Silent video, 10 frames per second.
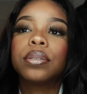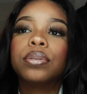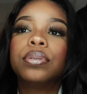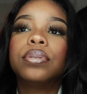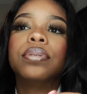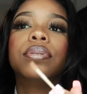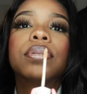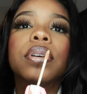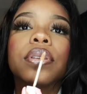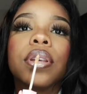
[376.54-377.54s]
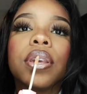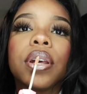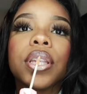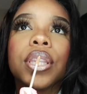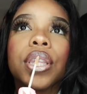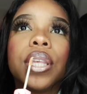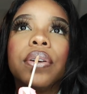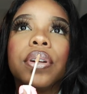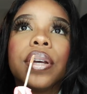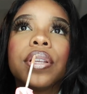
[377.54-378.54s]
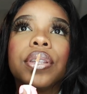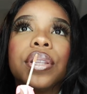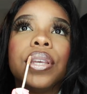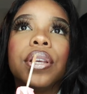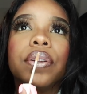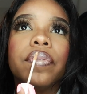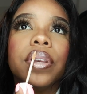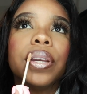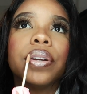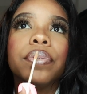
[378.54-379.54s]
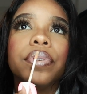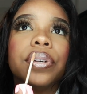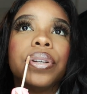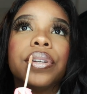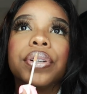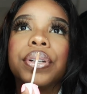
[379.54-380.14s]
Ooh, I don't think y'all see what I see in the mirror, boo.